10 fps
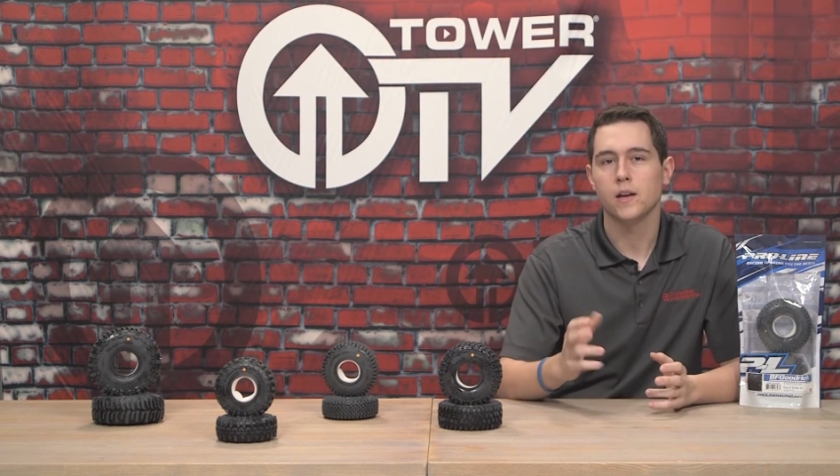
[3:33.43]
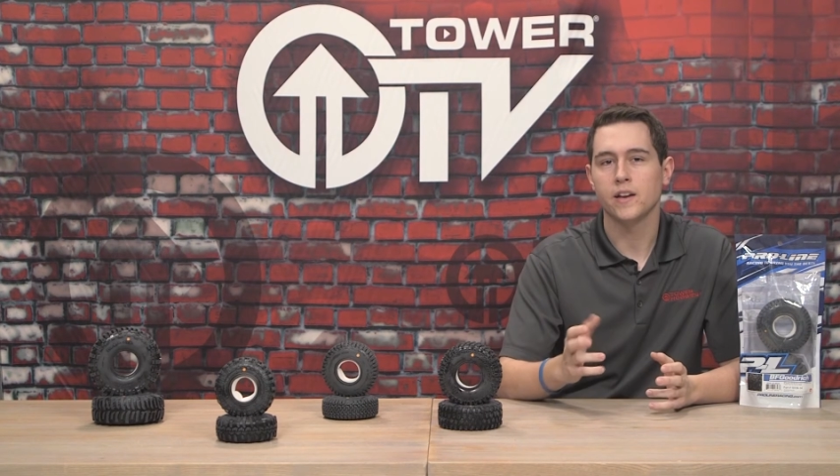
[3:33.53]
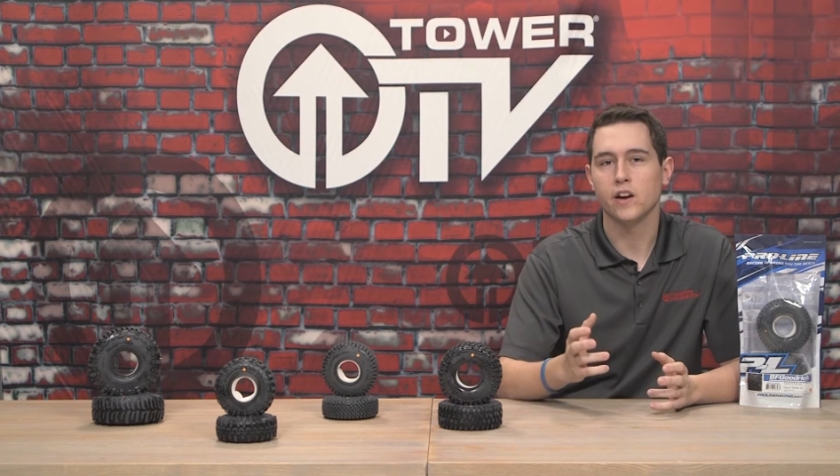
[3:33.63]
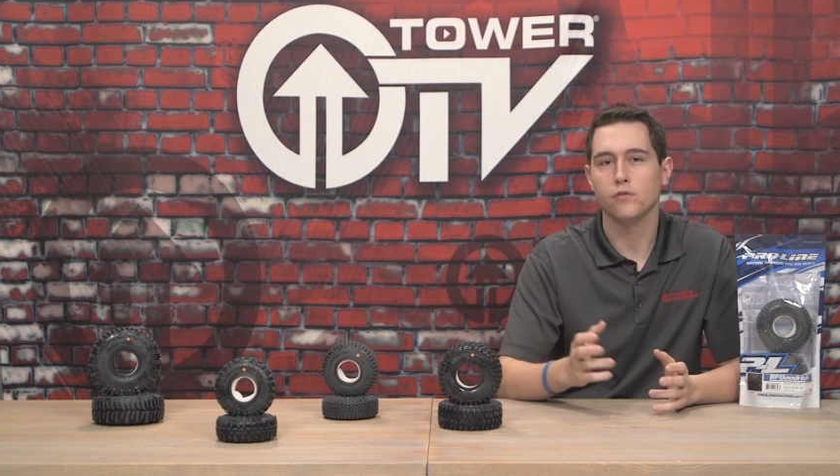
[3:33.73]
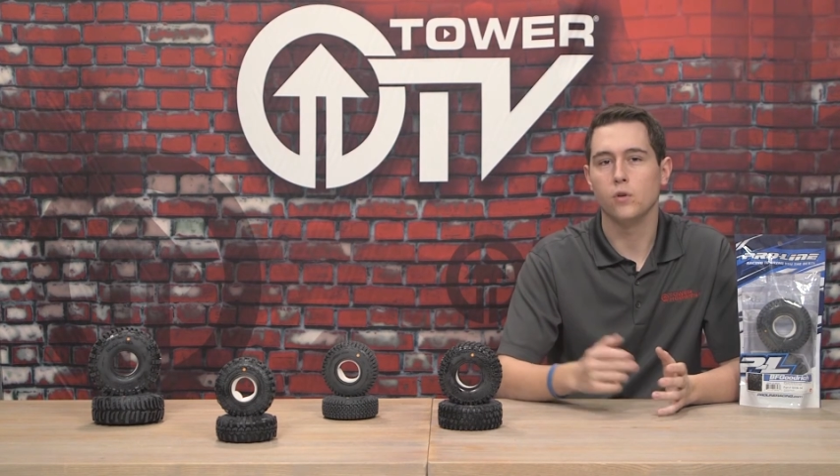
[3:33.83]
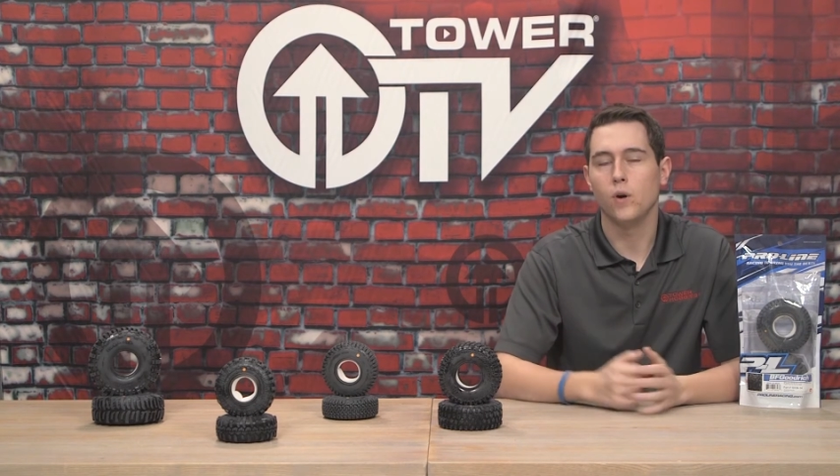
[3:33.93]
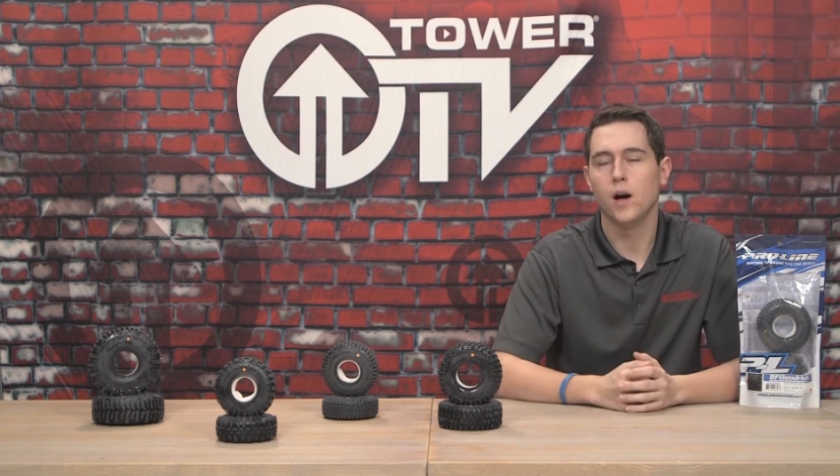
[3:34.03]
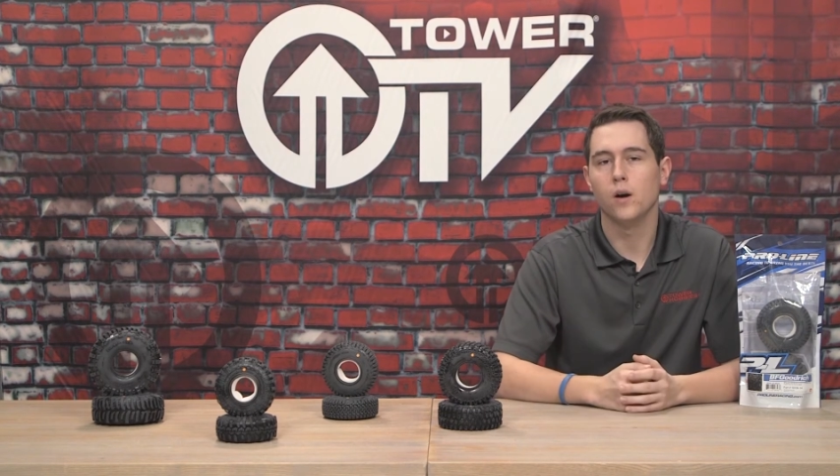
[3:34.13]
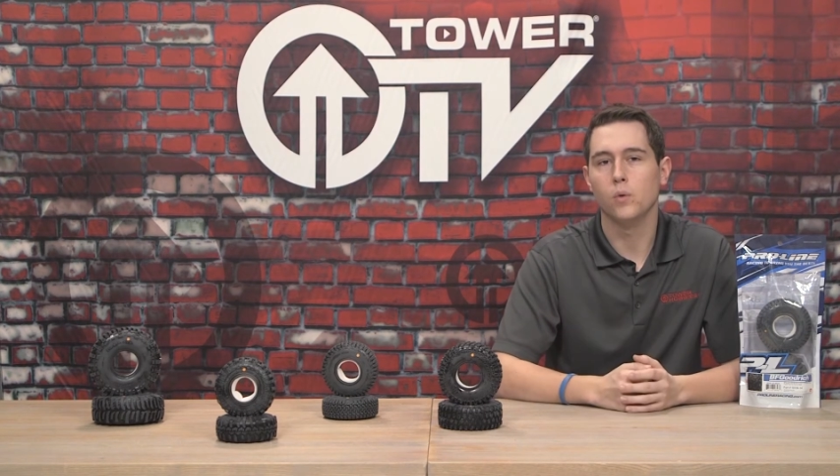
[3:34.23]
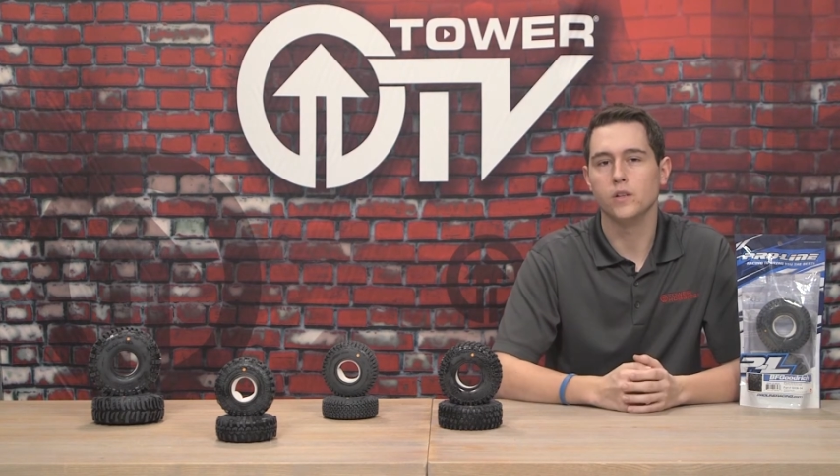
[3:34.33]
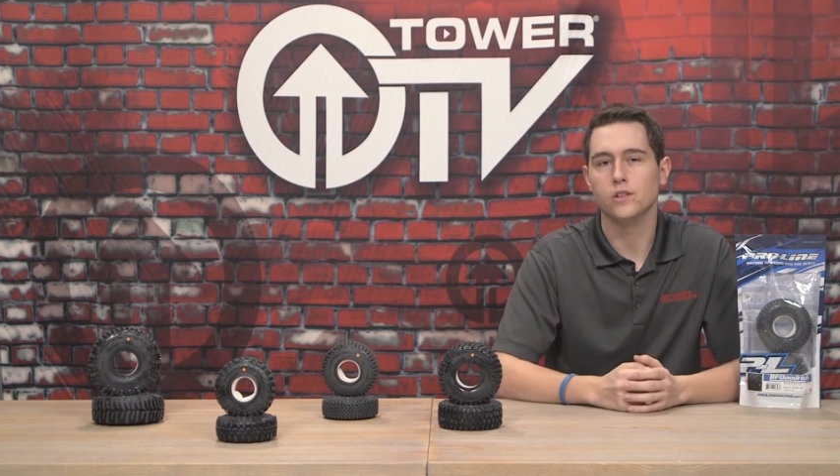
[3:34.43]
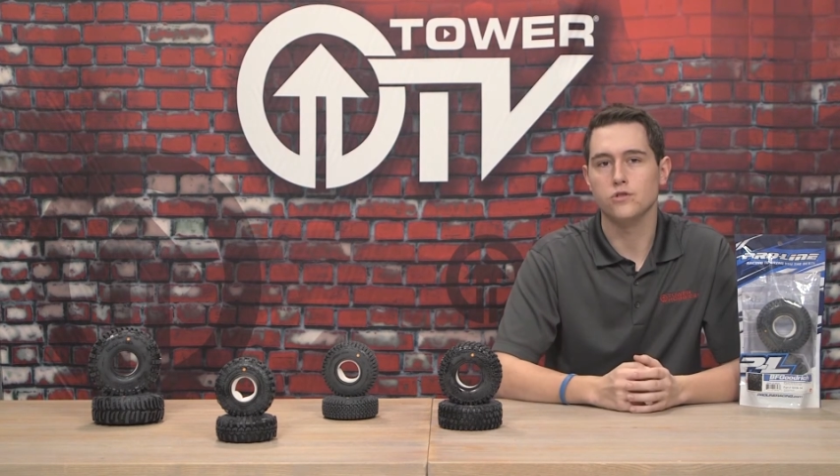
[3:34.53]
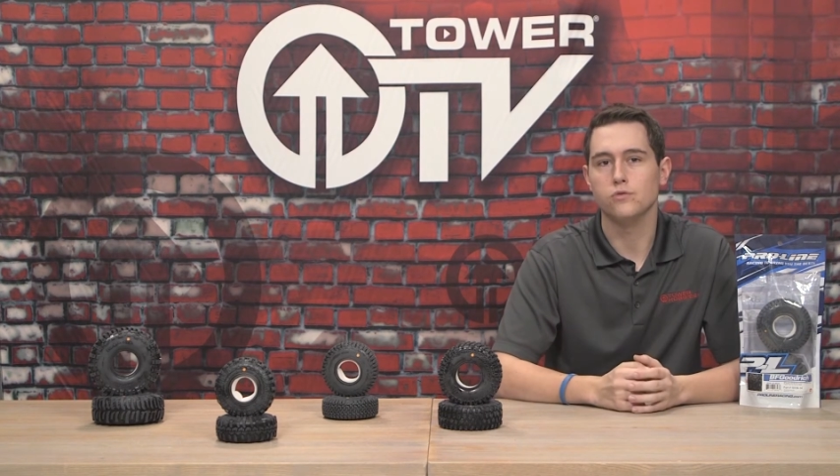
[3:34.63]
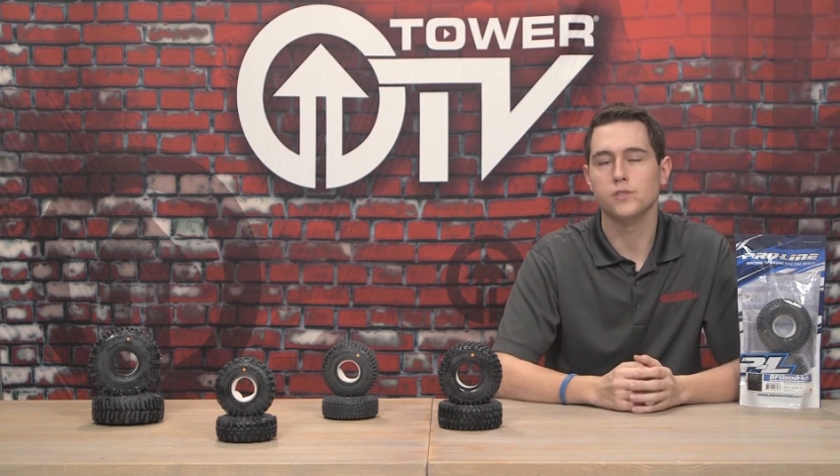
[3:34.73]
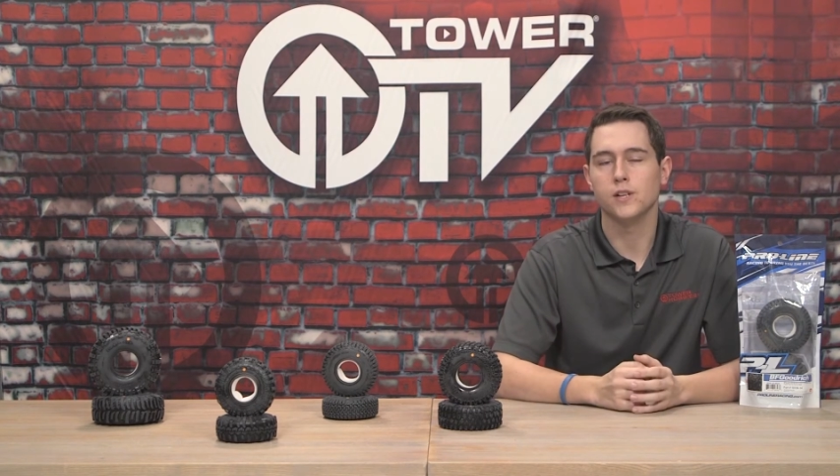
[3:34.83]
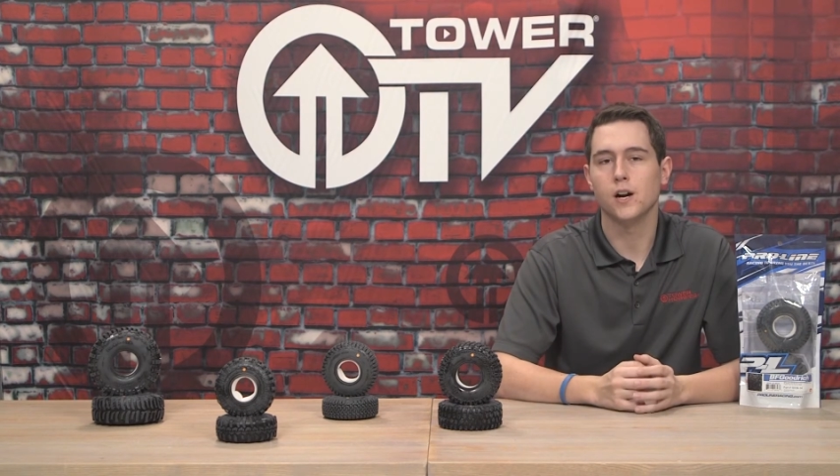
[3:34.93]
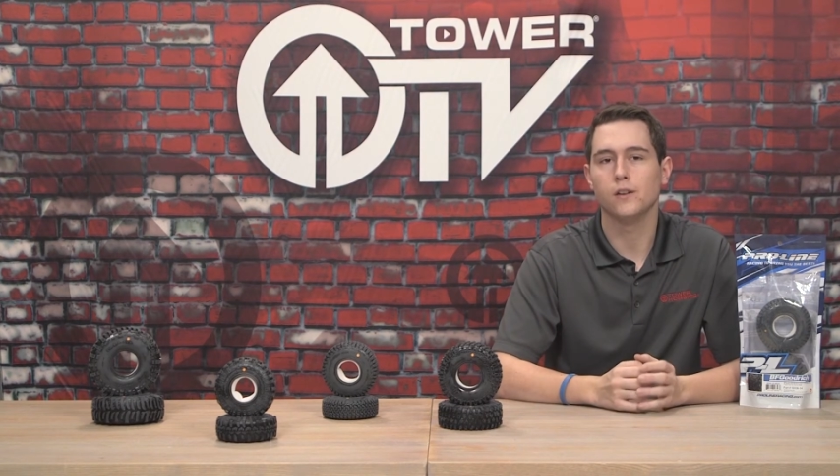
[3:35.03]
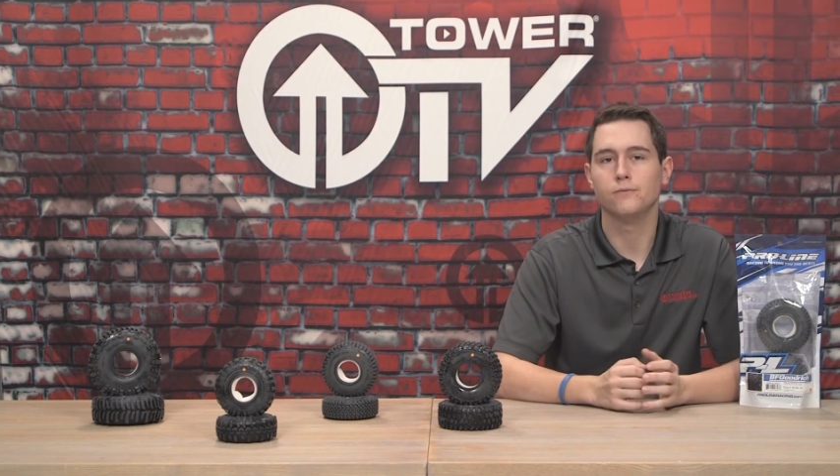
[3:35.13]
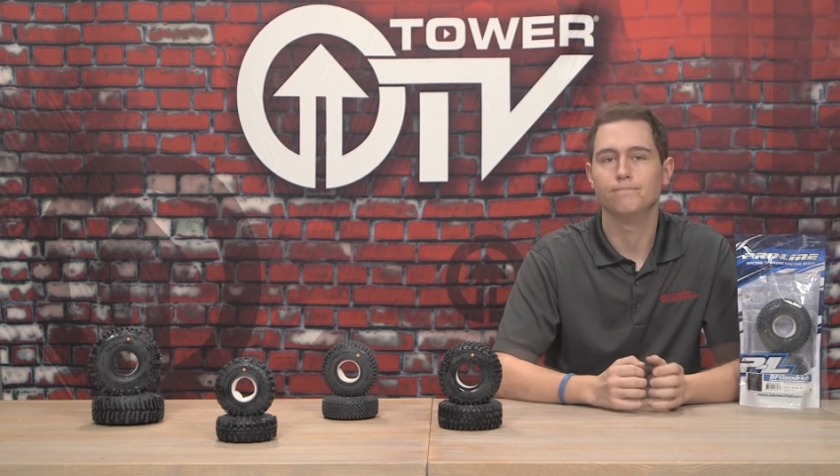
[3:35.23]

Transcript: careful what you use it on.